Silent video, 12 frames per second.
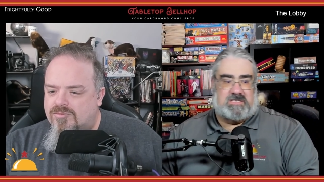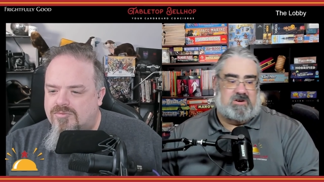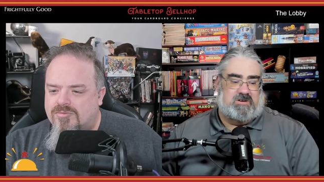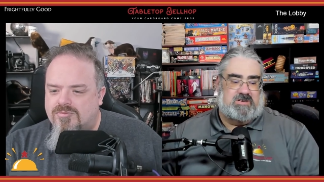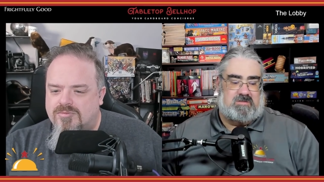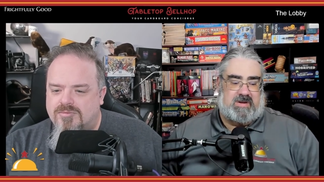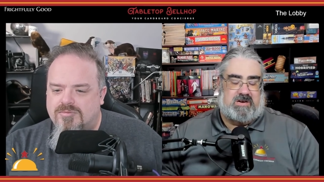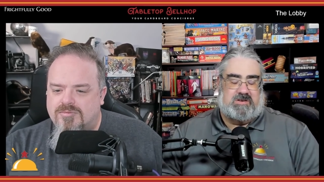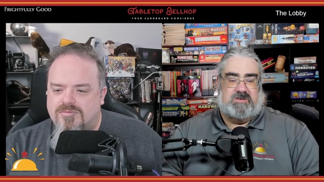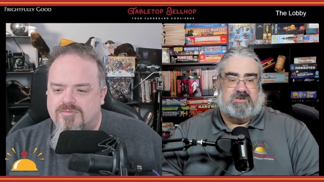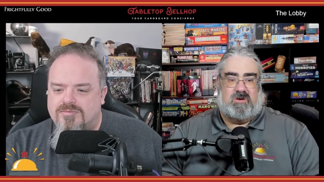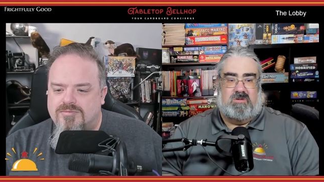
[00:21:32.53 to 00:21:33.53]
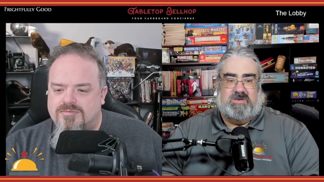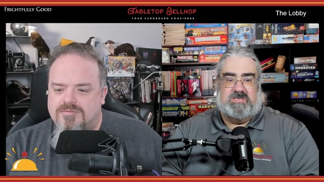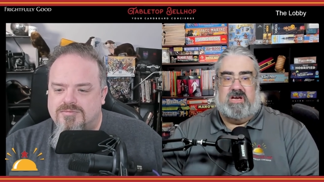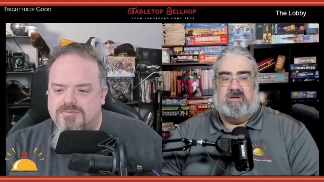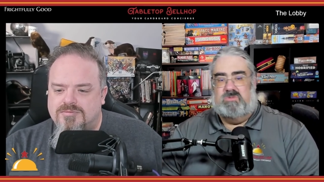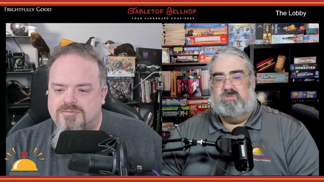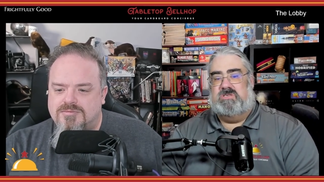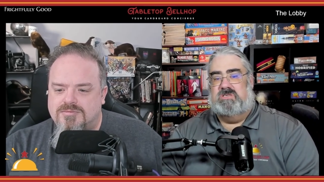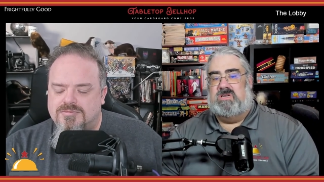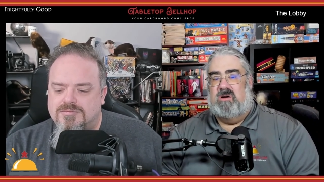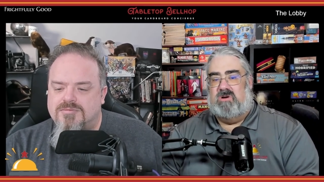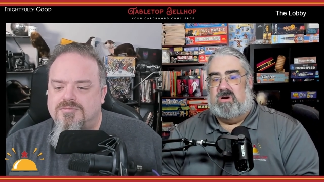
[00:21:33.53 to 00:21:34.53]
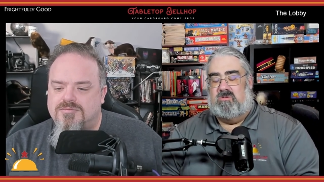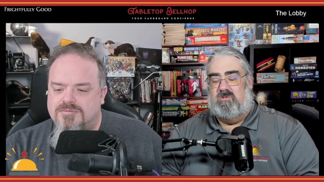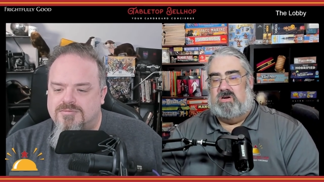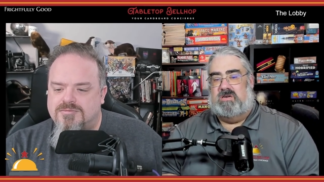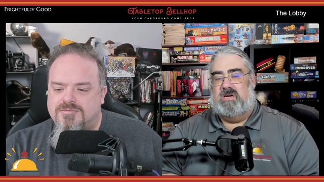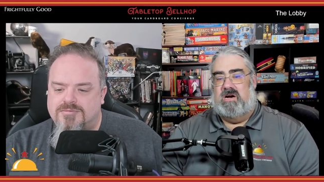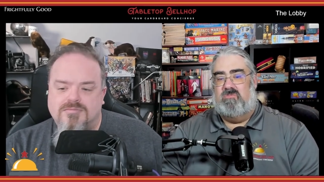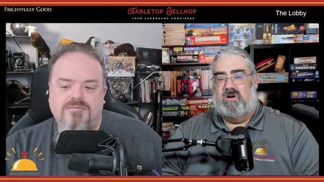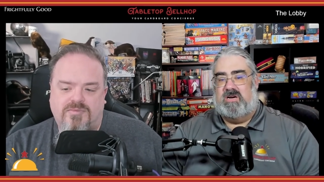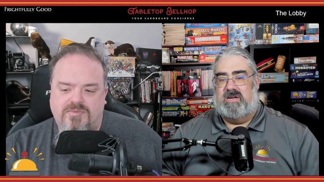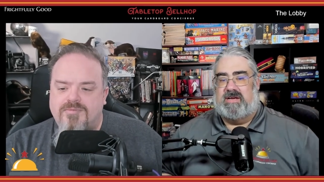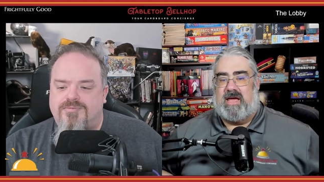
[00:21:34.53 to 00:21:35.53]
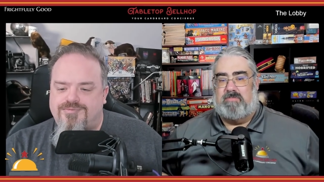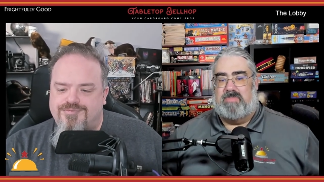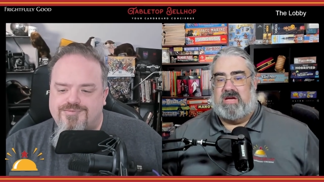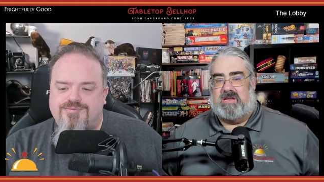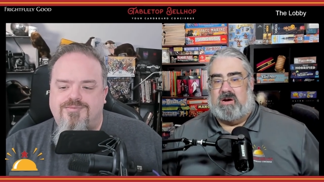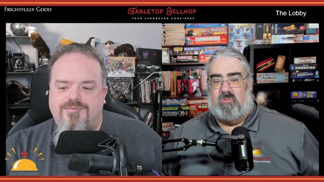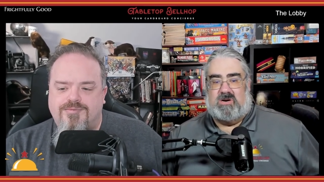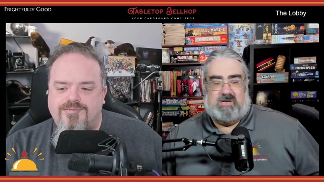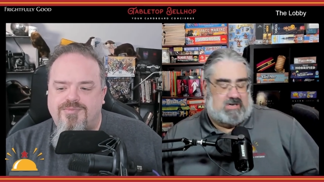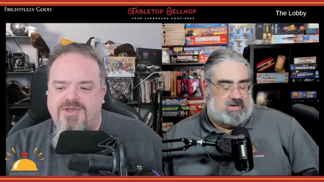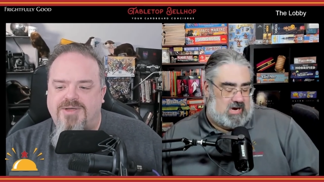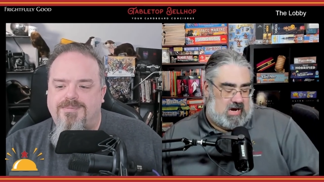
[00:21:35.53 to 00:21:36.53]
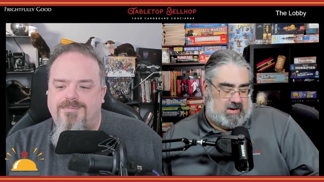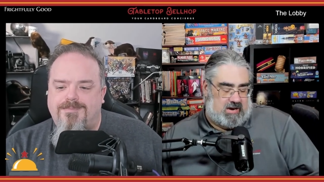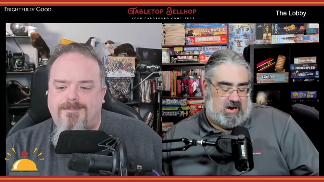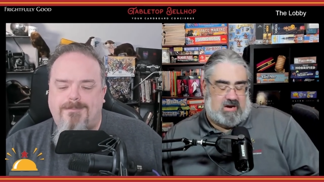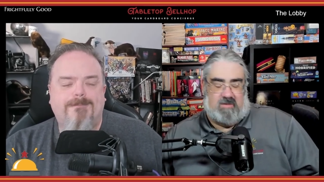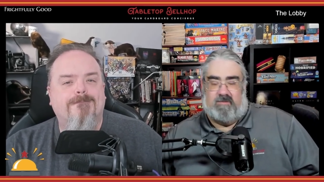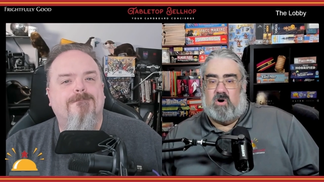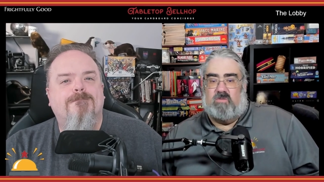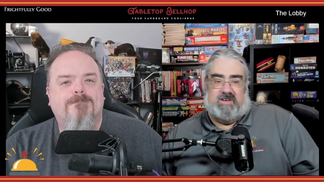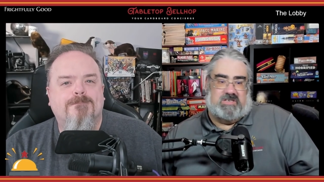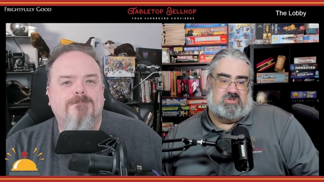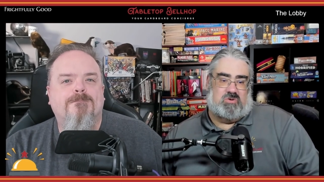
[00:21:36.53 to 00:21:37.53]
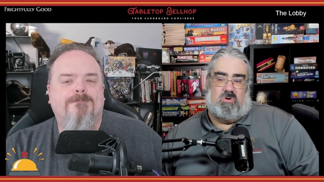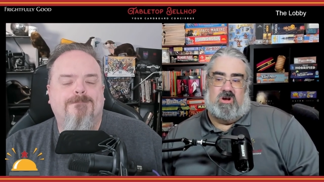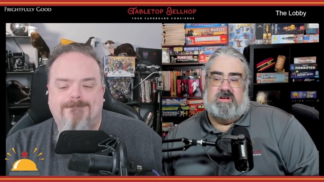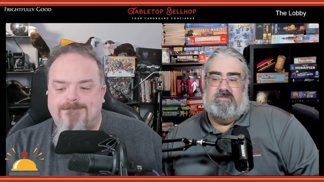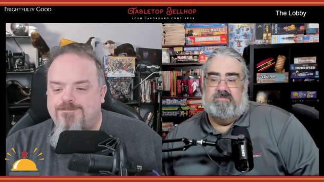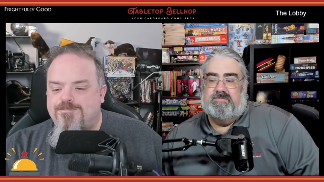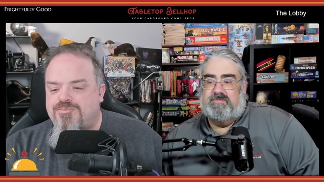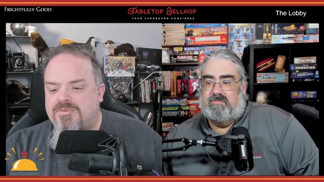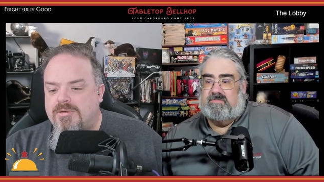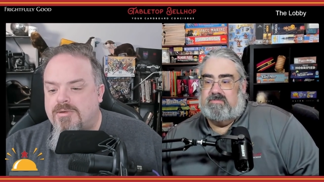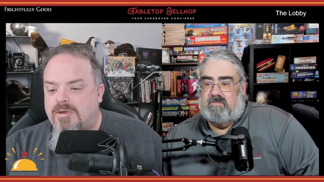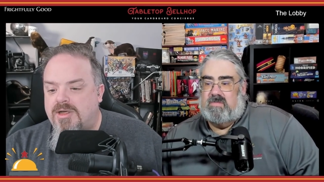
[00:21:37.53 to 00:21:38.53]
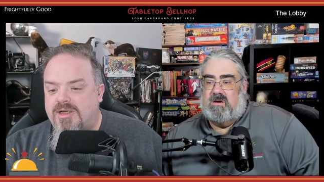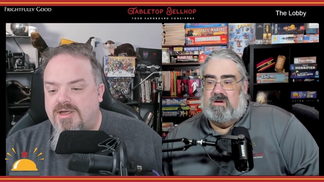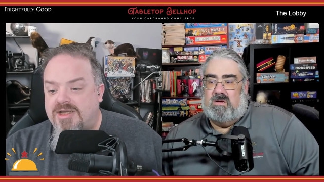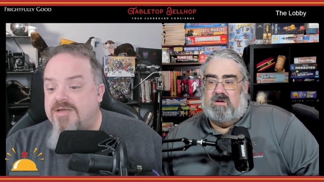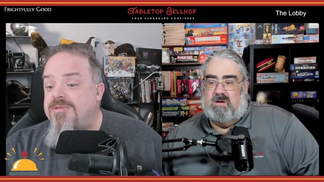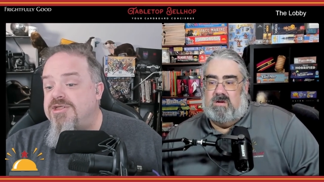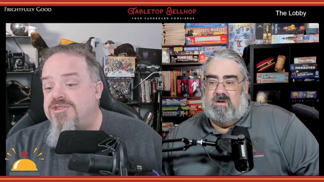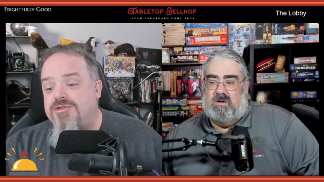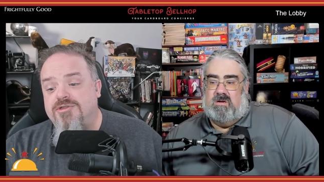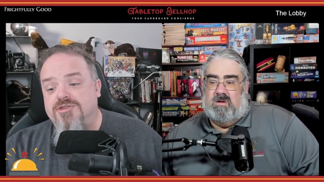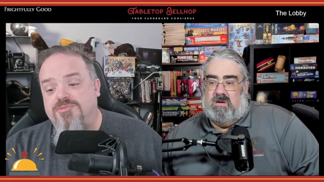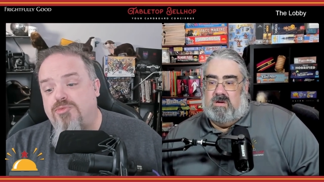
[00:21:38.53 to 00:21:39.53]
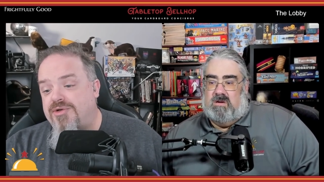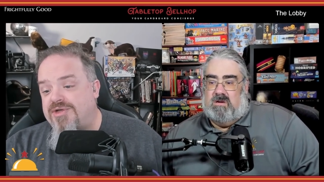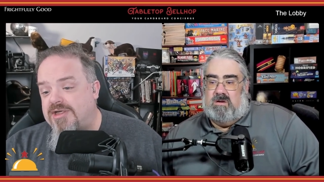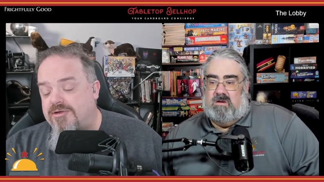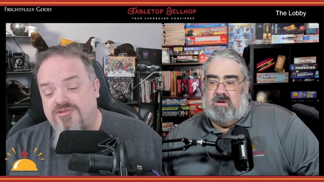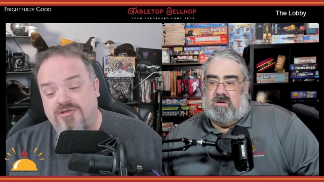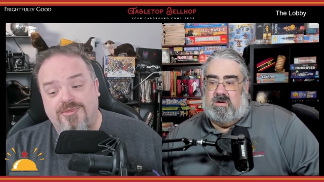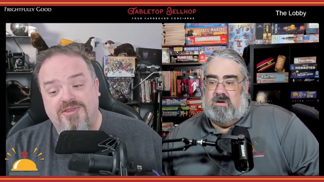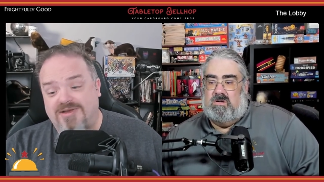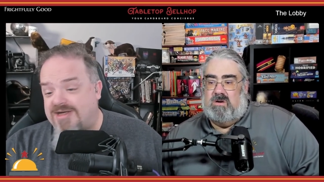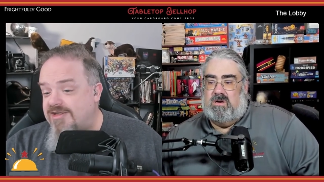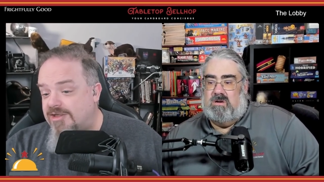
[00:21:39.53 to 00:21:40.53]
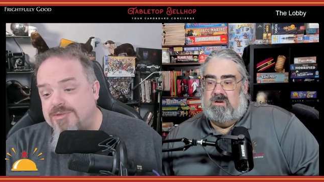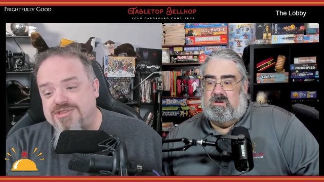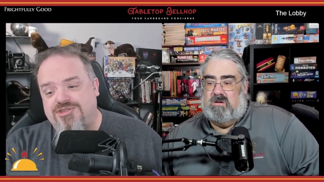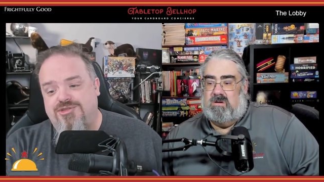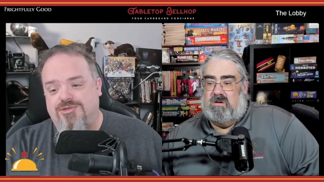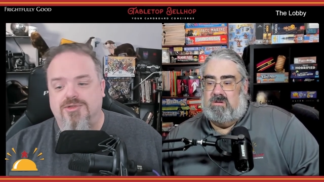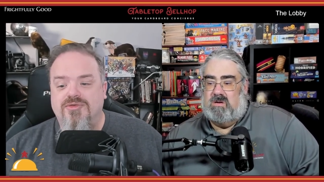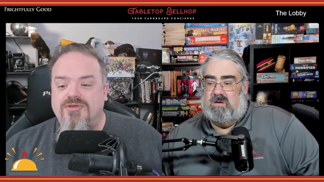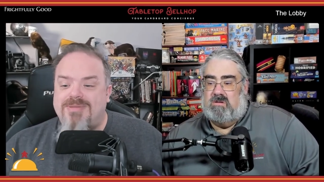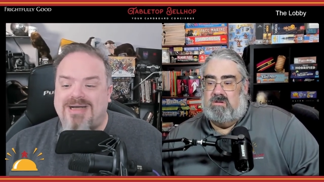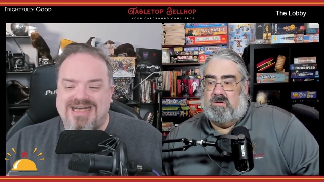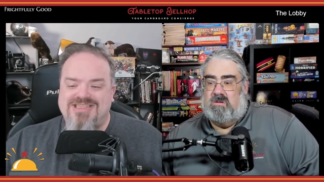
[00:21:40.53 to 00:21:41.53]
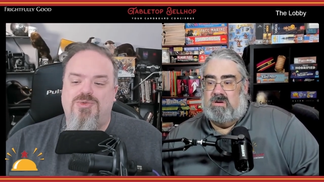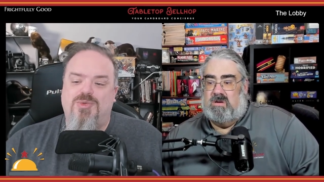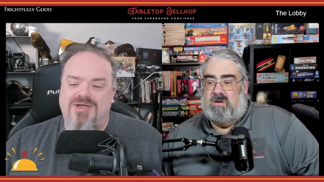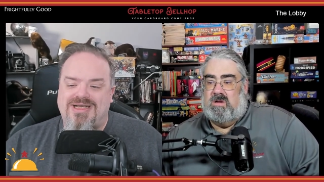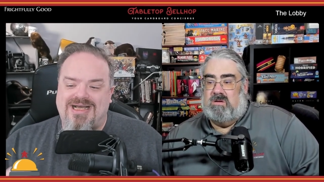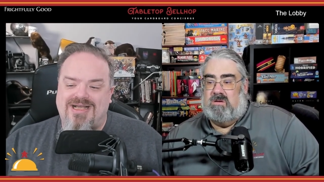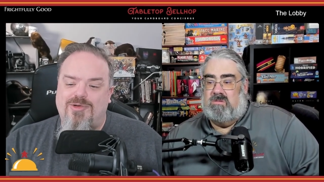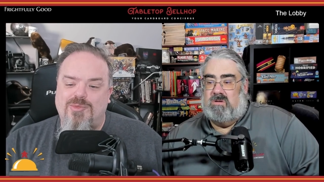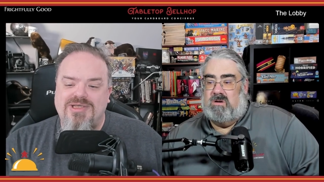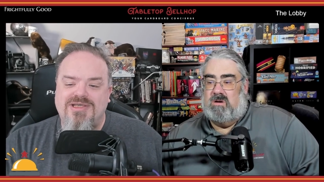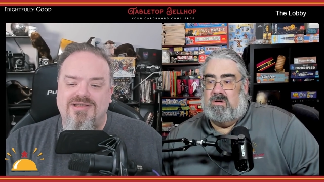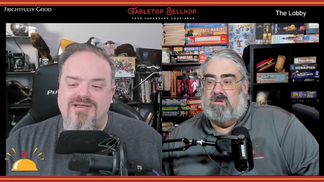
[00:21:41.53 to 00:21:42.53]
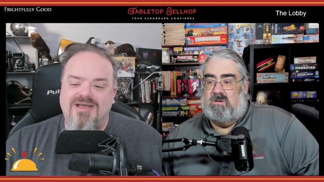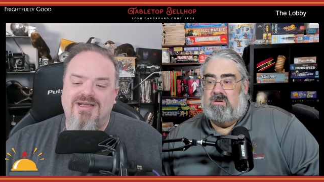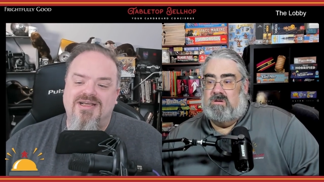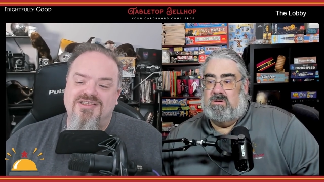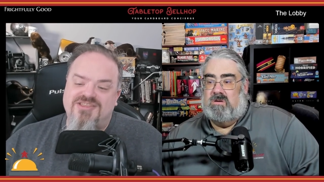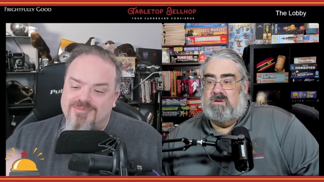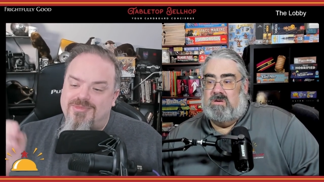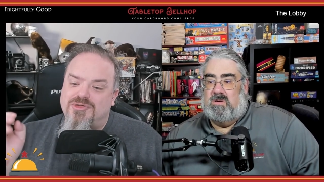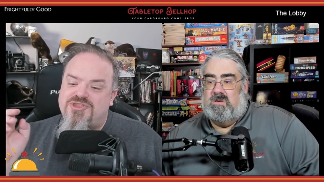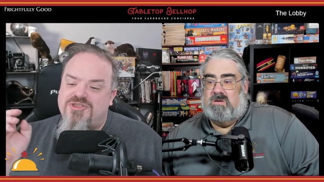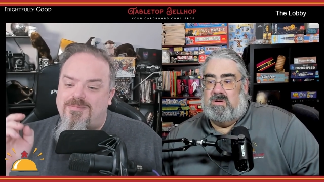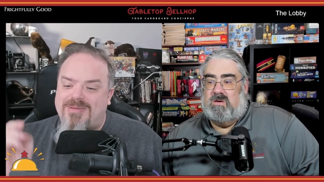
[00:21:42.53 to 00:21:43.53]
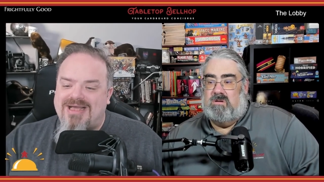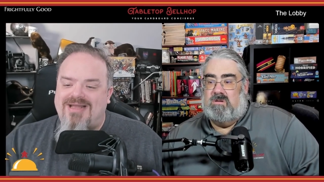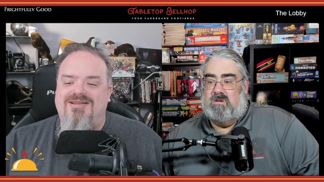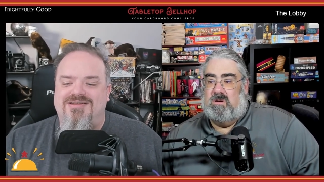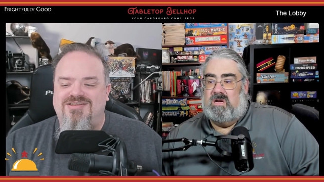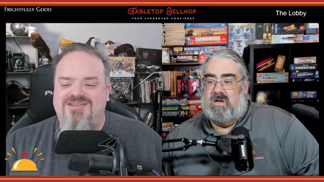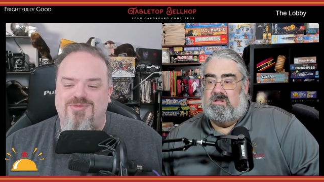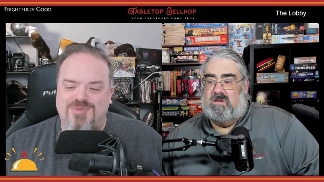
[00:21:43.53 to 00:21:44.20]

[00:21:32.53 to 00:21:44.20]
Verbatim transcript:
Speaker 1: a series of miniature skirmish games, which is not what I wanted. I wanted a campaign. I wanted a, a, an evolving story.
Speaker 2: Uh, Eggman Jr. is pointing out something that I know is true. The patchwork Halloween is the most balanced in